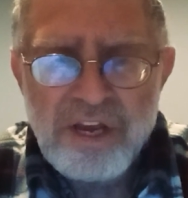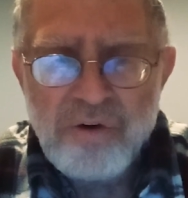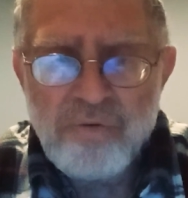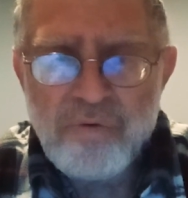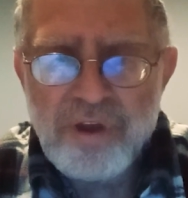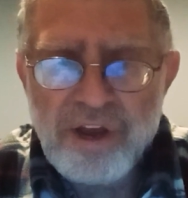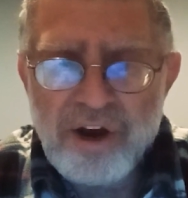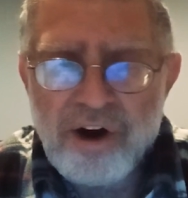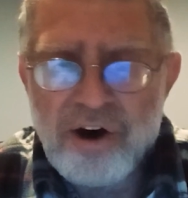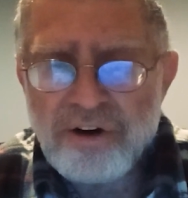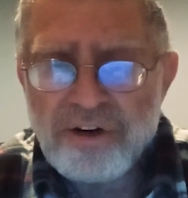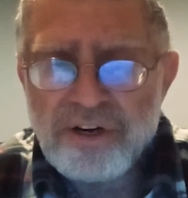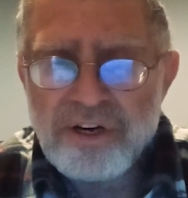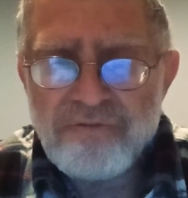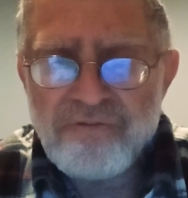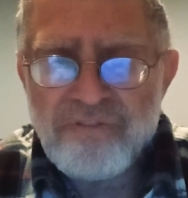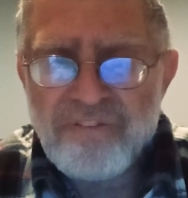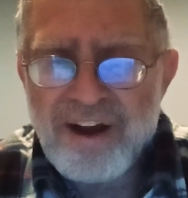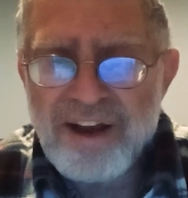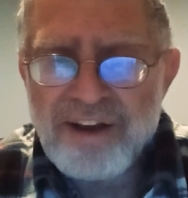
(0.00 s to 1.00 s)
We all
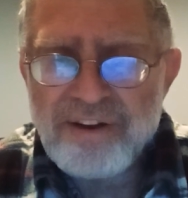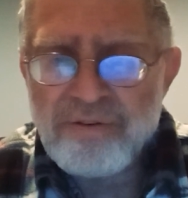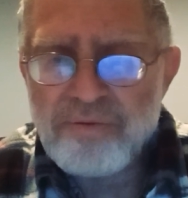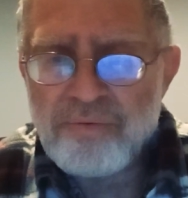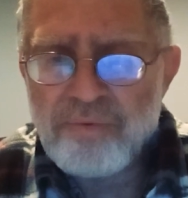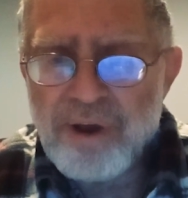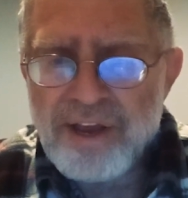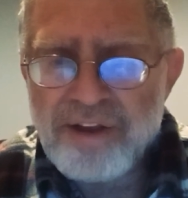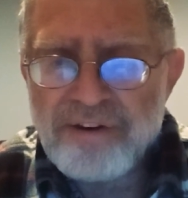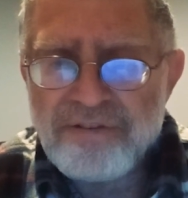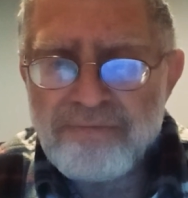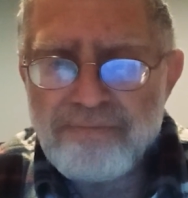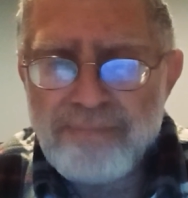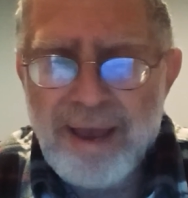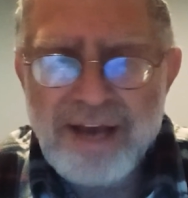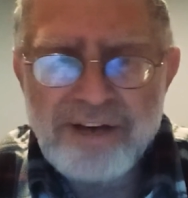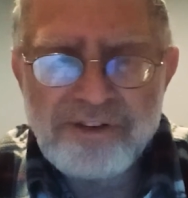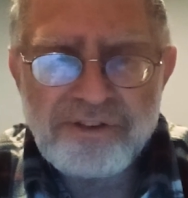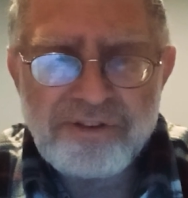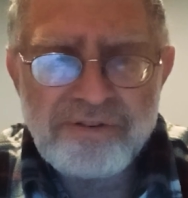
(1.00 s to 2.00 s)
could find a way to
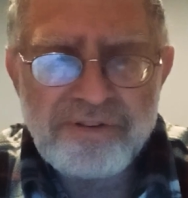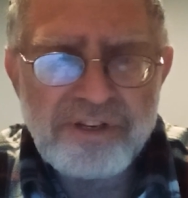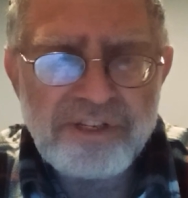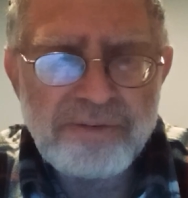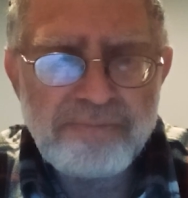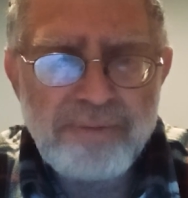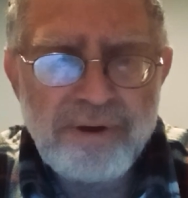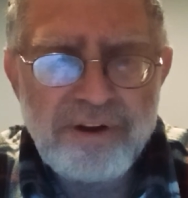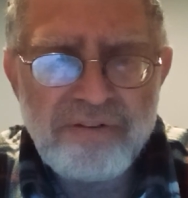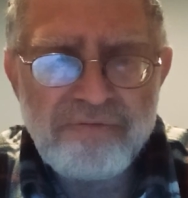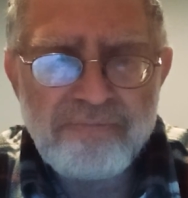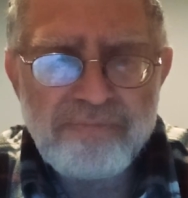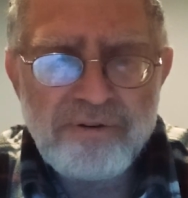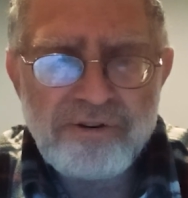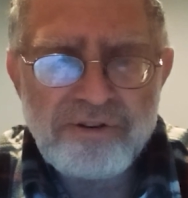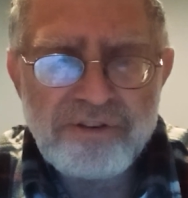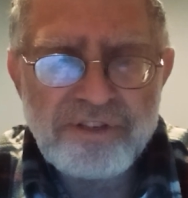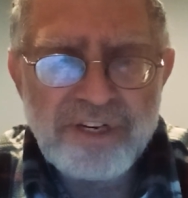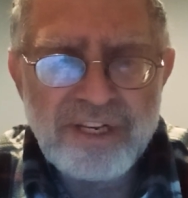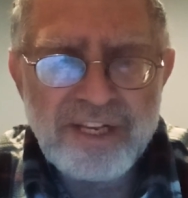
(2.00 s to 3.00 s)
master this bit of
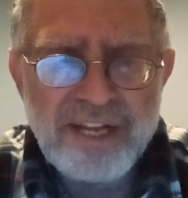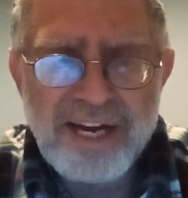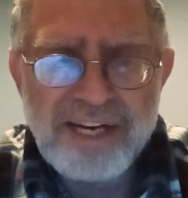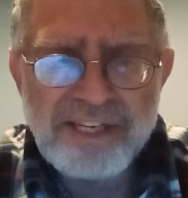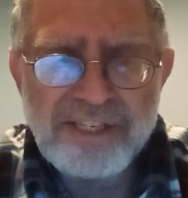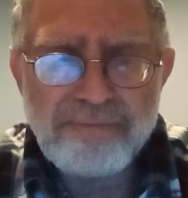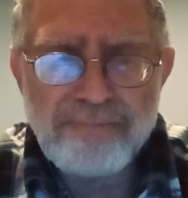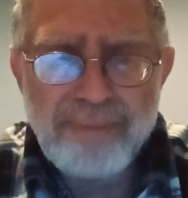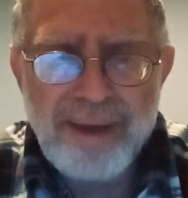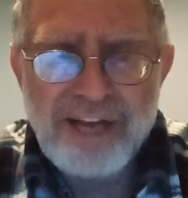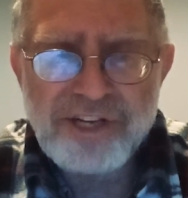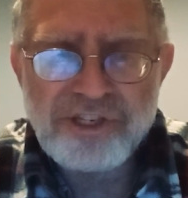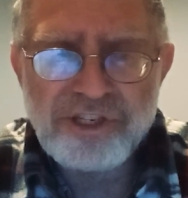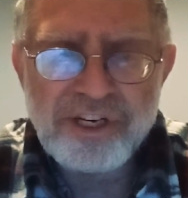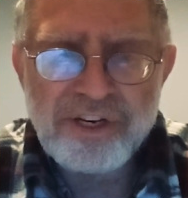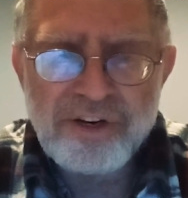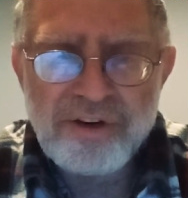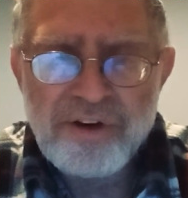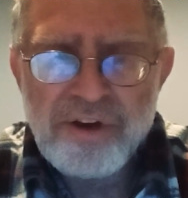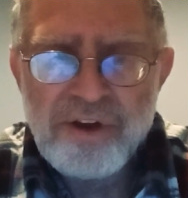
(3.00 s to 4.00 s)
personalized
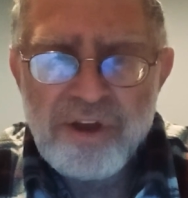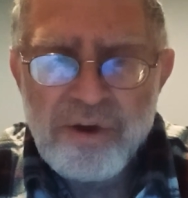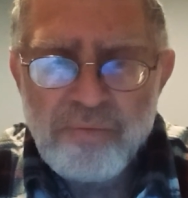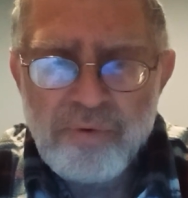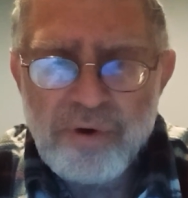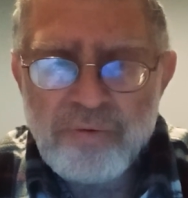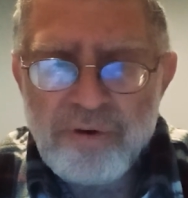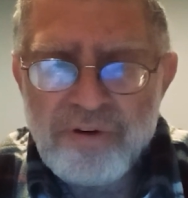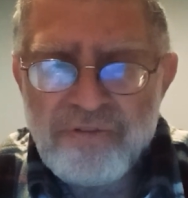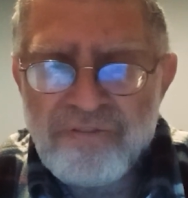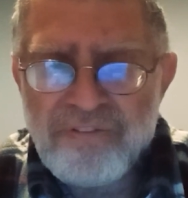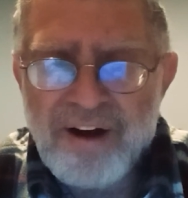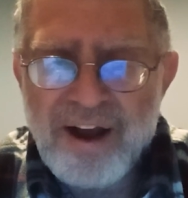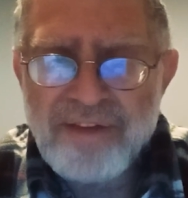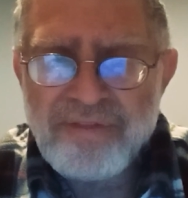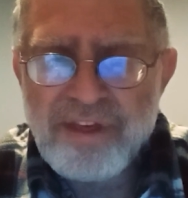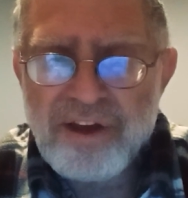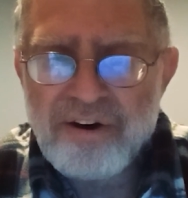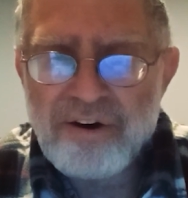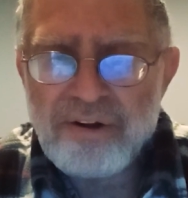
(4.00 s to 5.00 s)
magic. We would
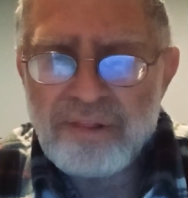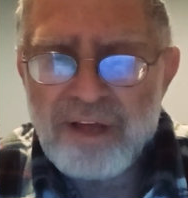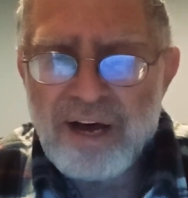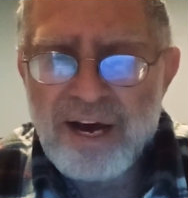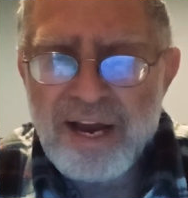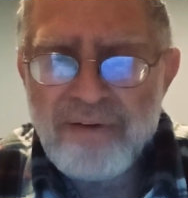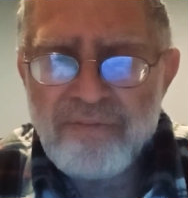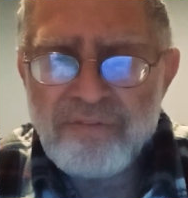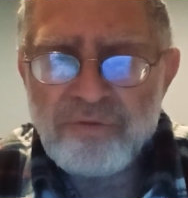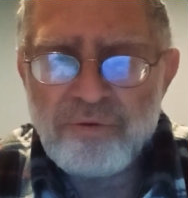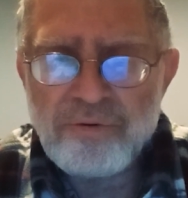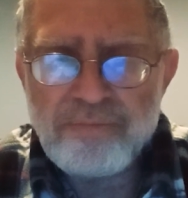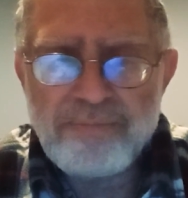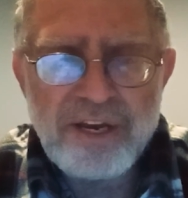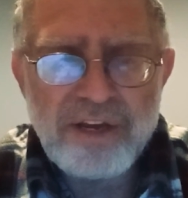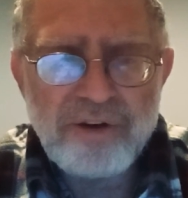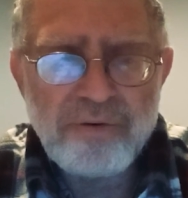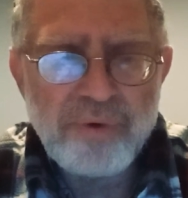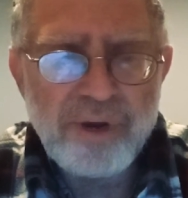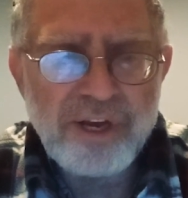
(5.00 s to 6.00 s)
find that our lives would
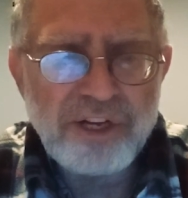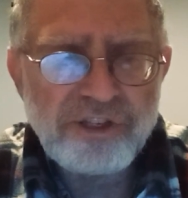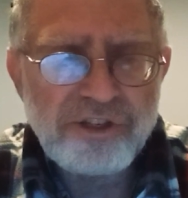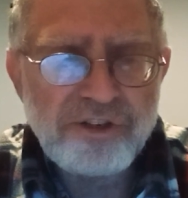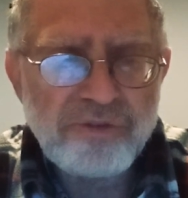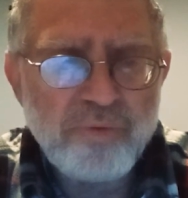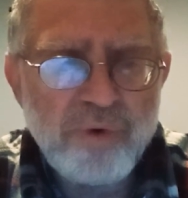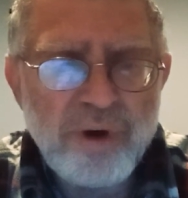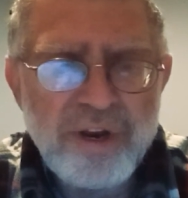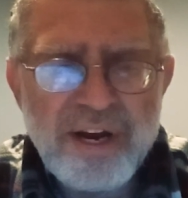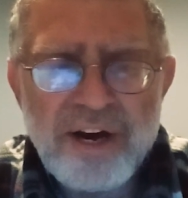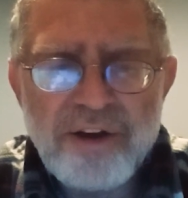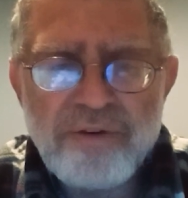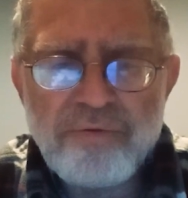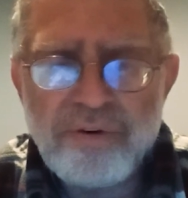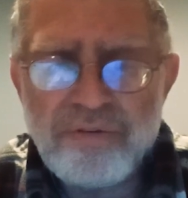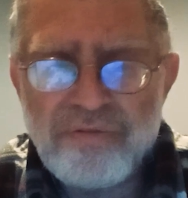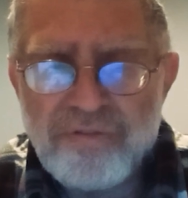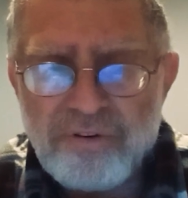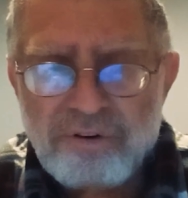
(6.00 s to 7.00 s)
be enriched
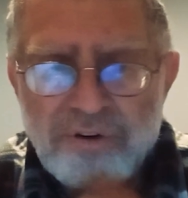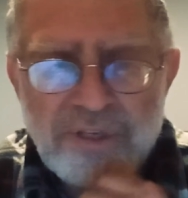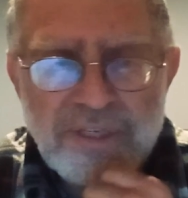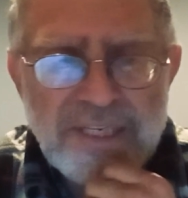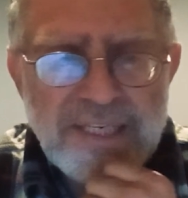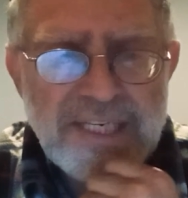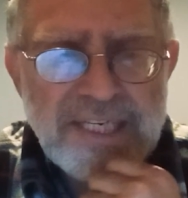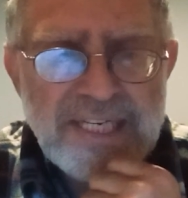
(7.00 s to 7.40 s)
100-fold.